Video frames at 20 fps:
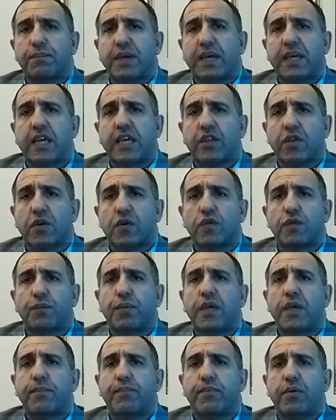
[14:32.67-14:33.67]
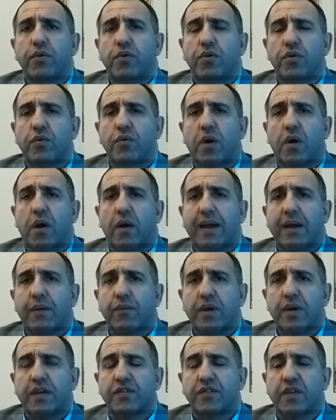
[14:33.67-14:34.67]
picking those people who are
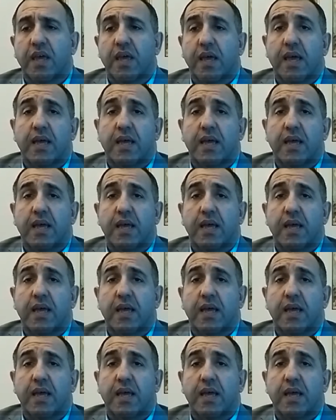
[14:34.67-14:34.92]
at risk.